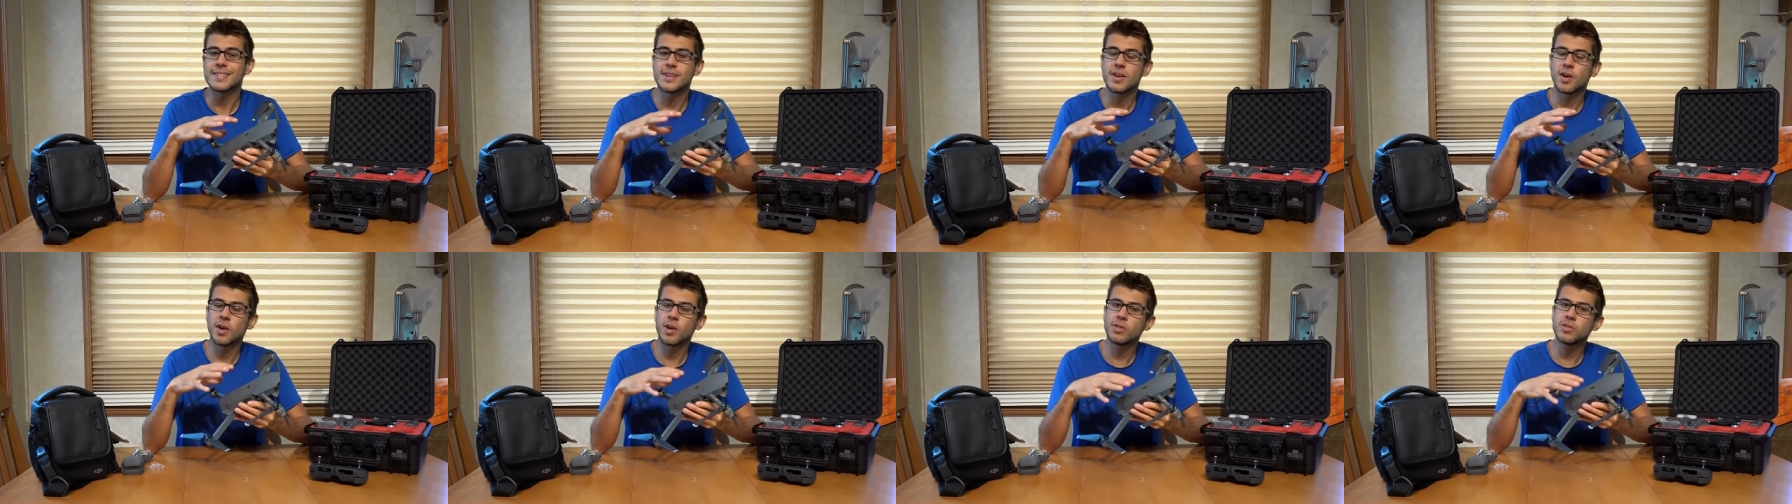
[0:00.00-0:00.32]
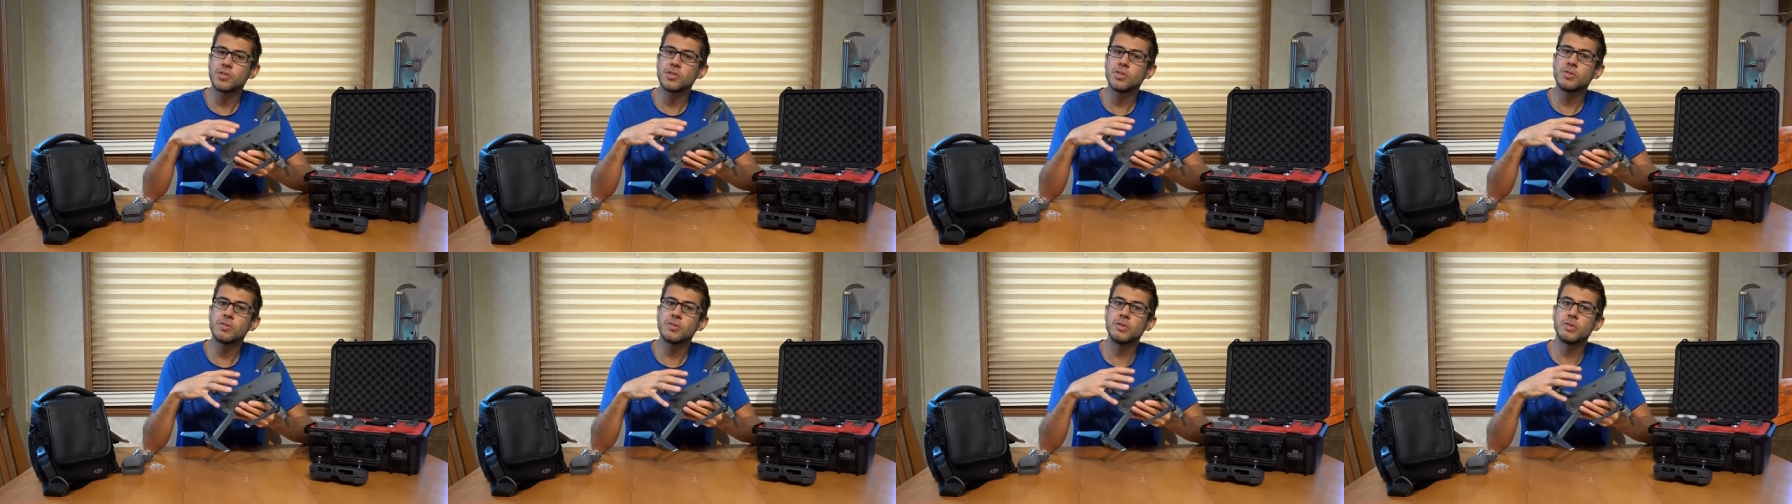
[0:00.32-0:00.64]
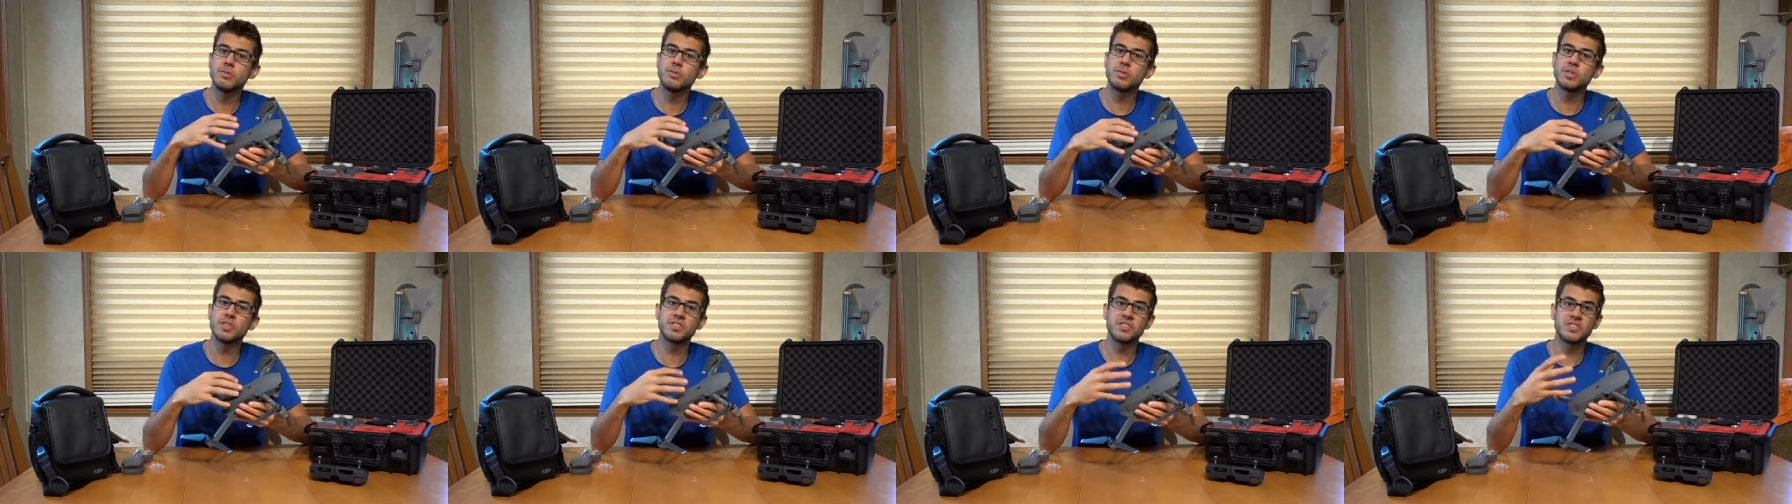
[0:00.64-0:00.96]
it also
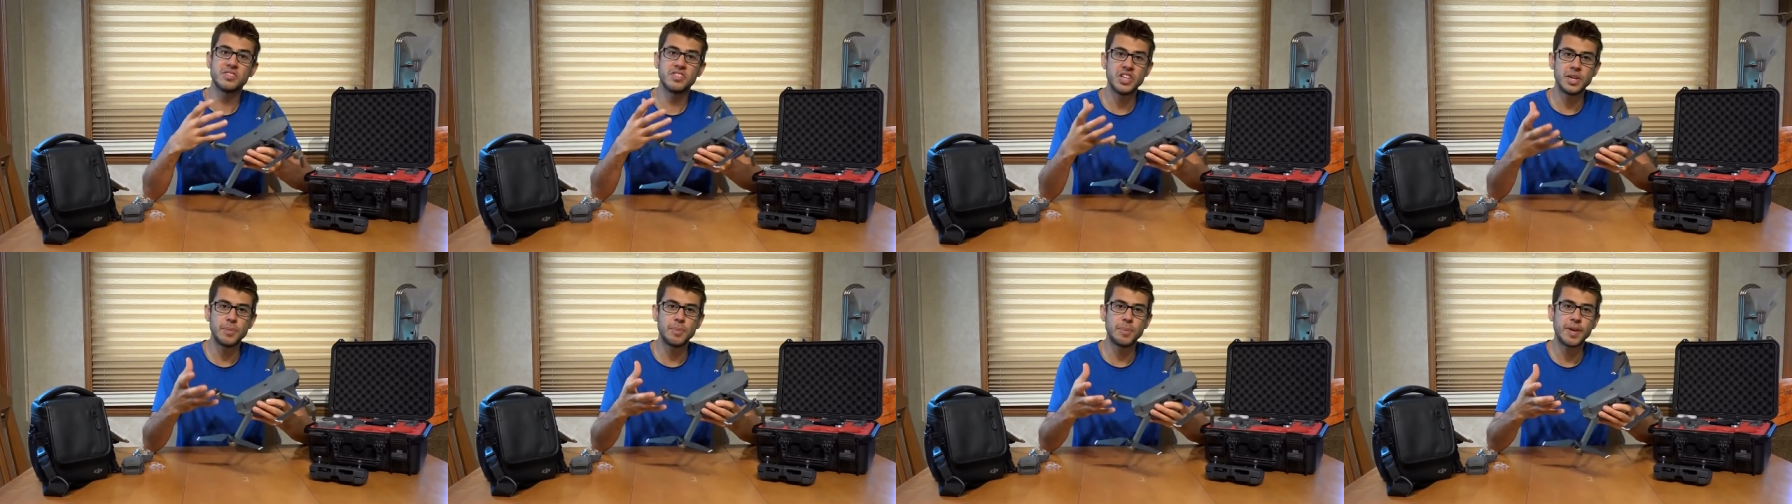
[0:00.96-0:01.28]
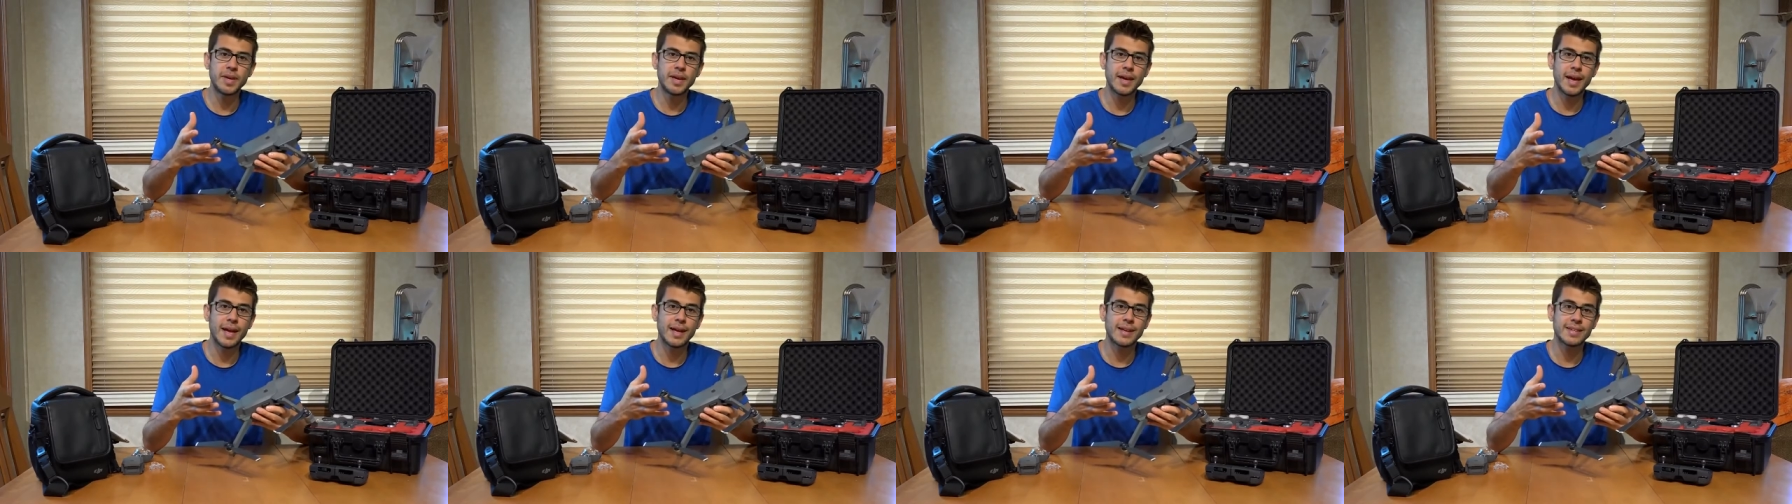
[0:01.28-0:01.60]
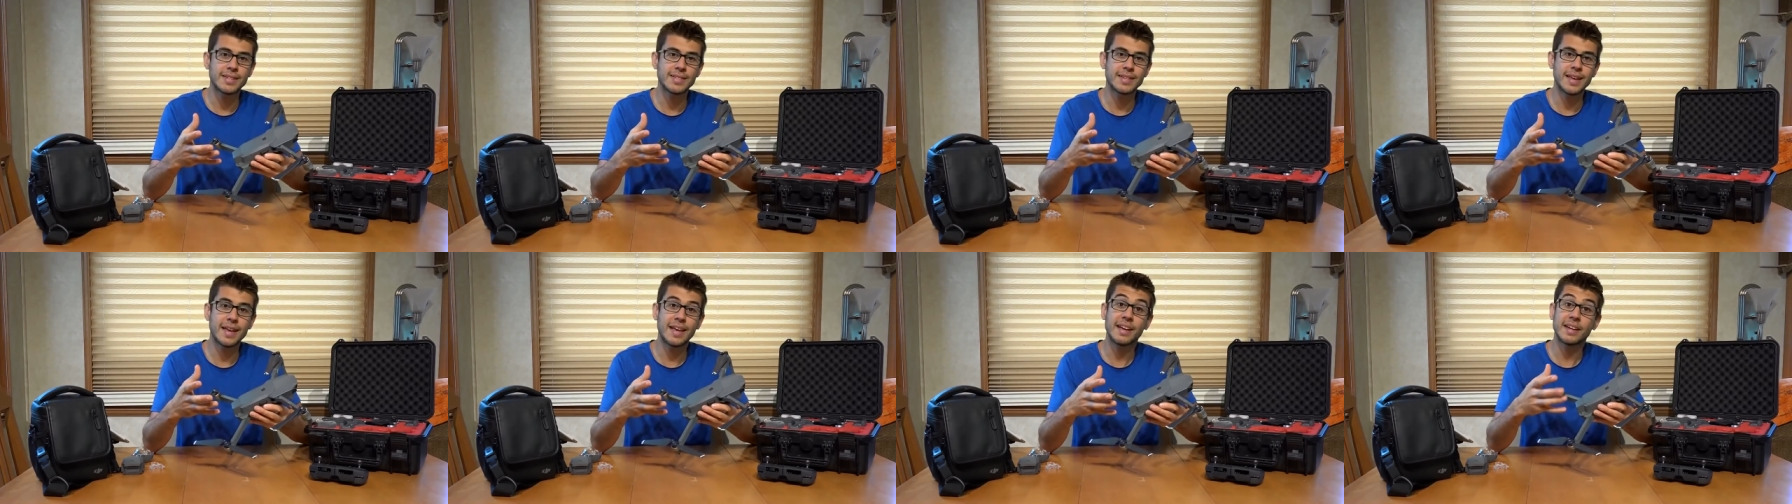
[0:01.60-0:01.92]
uses
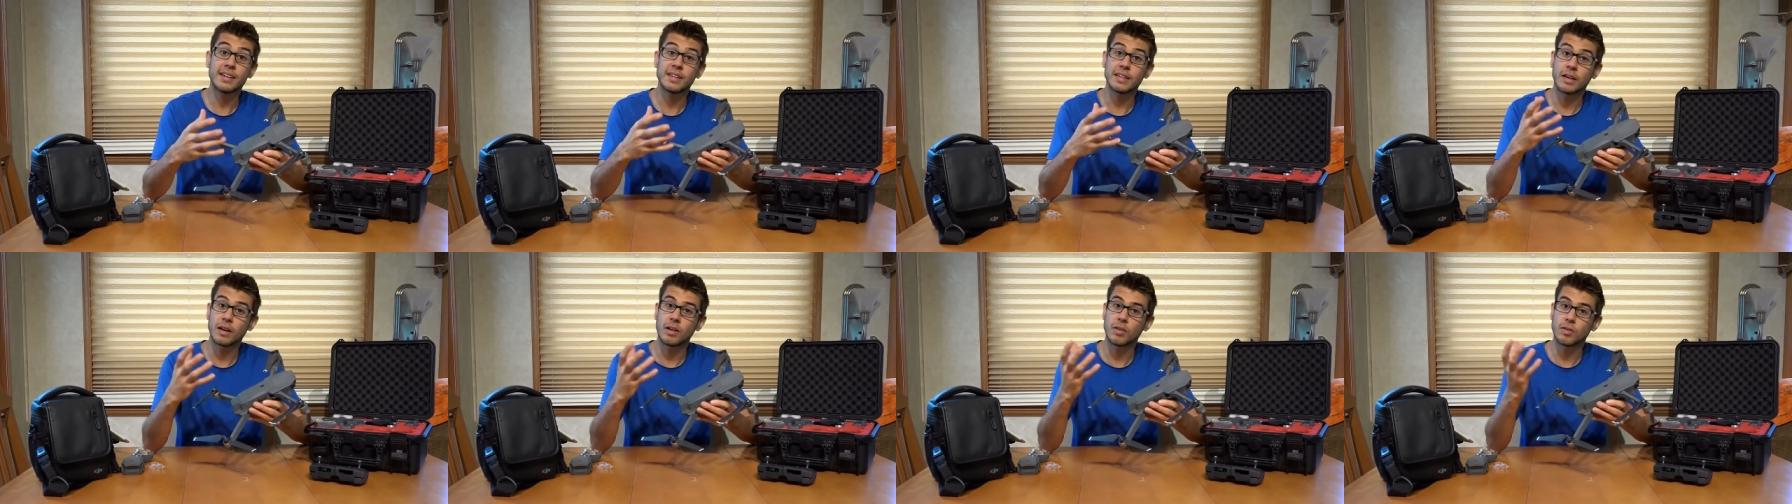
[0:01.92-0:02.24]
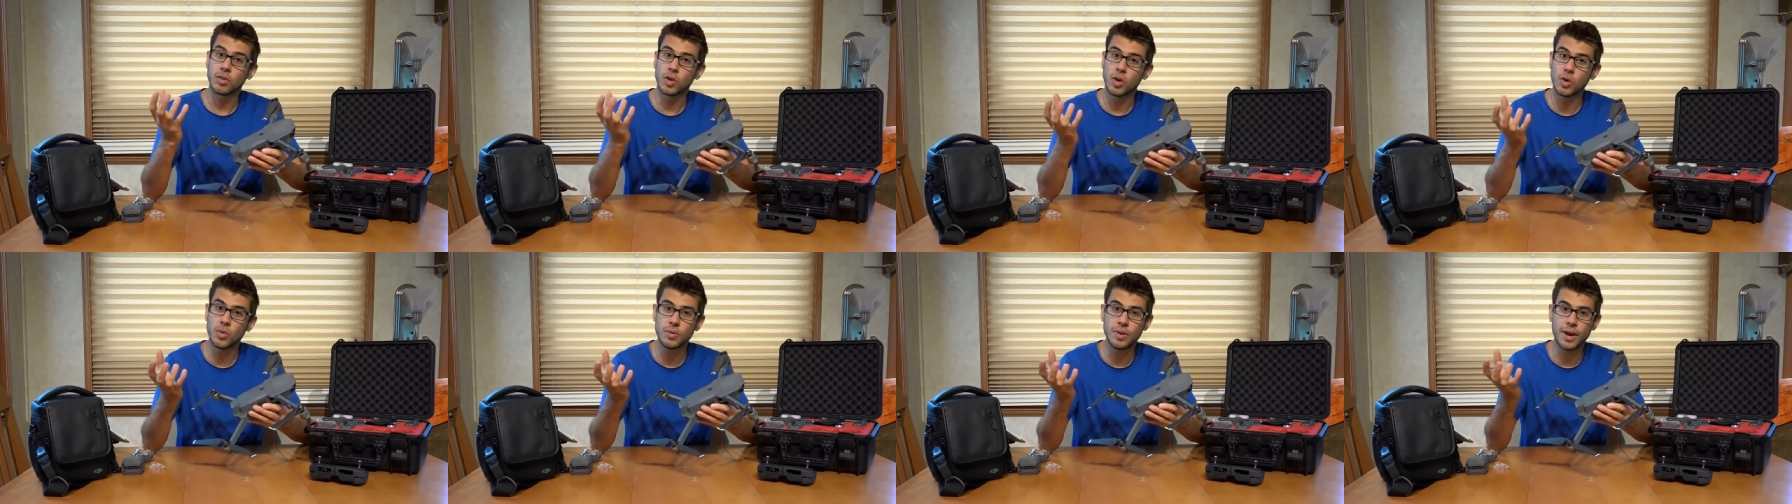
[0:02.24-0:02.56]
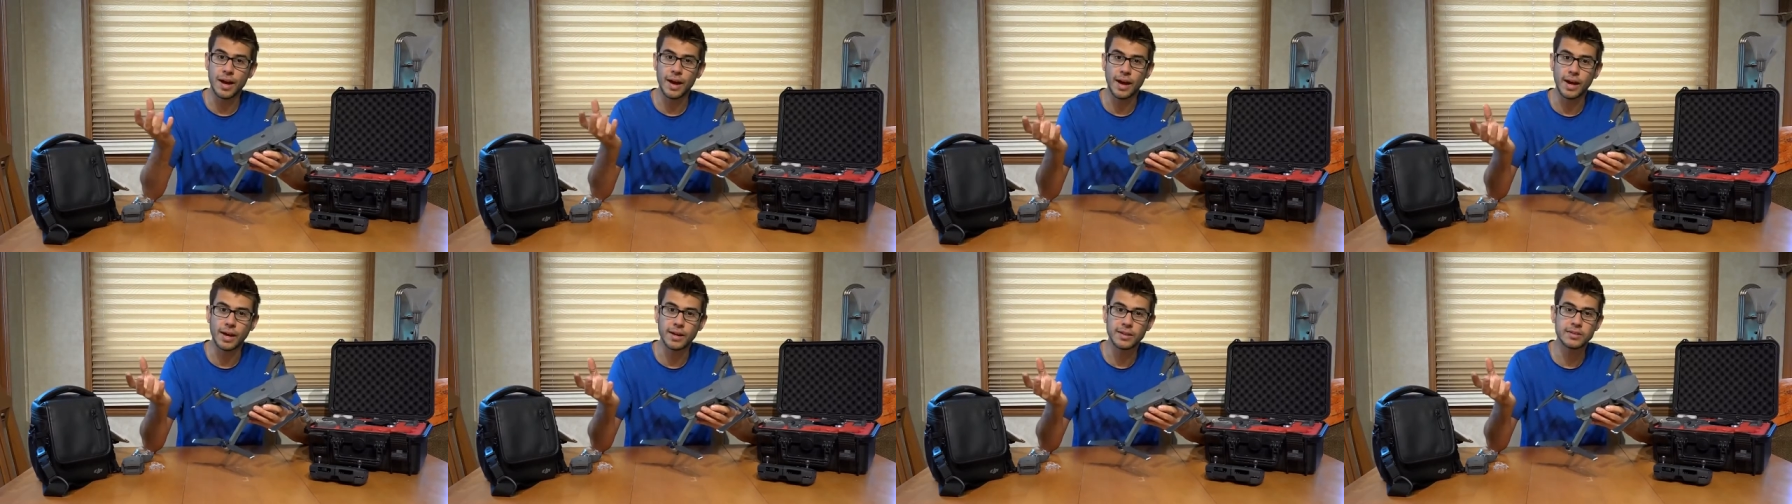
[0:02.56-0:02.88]
GPS and
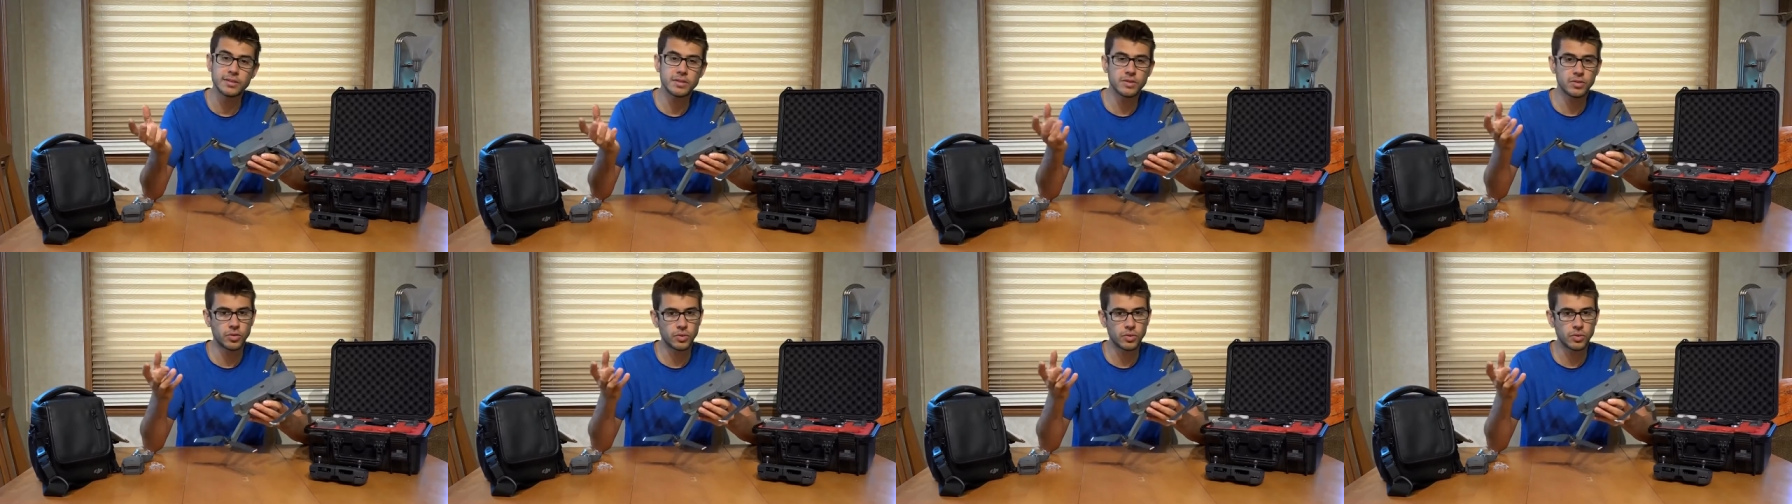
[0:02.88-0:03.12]
GLONASS,